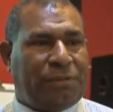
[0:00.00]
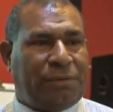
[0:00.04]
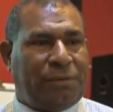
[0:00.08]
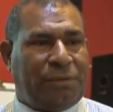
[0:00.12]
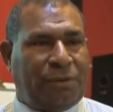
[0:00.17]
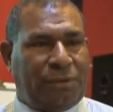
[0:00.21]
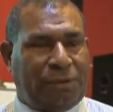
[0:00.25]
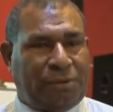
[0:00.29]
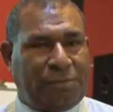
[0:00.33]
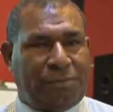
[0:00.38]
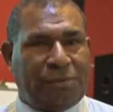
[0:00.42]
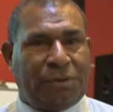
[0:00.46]

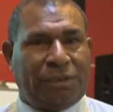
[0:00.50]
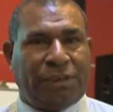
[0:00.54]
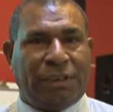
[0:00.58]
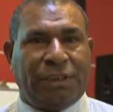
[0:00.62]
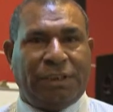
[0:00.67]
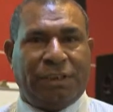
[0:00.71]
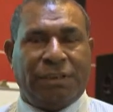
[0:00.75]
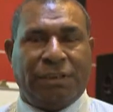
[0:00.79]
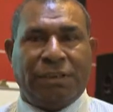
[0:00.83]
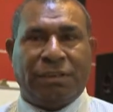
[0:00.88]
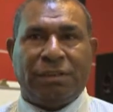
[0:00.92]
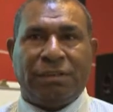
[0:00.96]
false
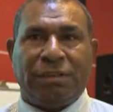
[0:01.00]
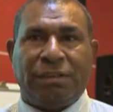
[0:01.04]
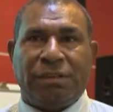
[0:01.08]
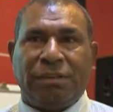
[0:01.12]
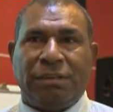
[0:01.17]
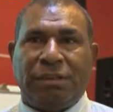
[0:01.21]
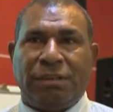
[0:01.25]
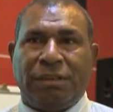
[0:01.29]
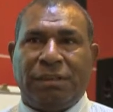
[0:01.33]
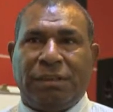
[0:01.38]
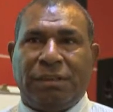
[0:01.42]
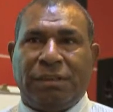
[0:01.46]
pretense,
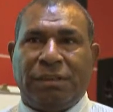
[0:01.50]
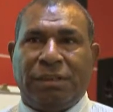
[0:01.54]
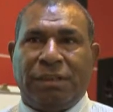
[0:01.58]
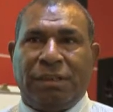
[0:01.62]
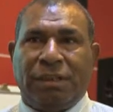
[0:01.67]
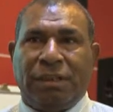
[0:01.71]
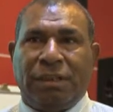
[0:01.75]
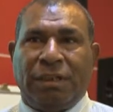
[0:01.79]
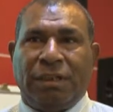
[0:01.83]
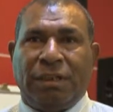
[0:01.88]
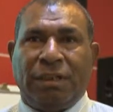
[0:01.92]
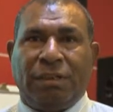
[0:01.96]

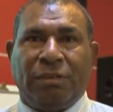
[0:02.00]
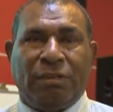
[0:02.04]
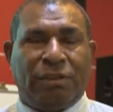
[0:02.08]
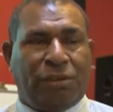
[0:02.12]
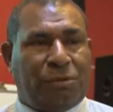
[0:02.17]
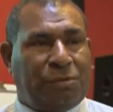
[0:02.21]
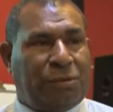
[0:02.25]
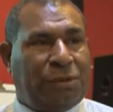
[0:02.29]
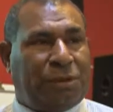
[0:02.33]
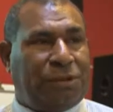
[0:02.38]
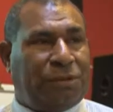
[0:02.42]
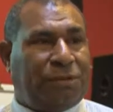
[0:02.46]
uh,
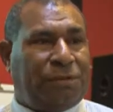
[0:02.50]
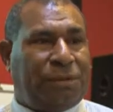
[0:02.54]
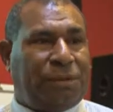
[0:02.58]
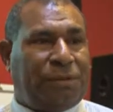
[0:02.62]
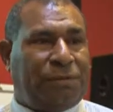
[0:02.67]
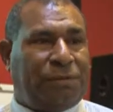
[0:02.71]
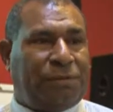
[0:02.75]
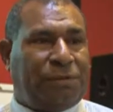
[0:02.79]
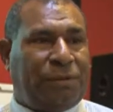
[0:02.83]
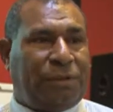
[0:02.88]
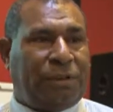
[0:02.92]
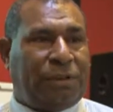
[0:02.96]
conspiracy to
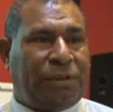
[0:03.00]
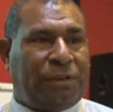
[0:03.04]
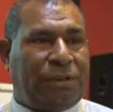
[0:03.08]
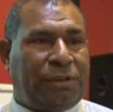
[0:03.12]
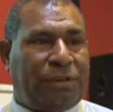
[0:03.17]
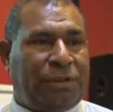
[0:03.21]
defraud.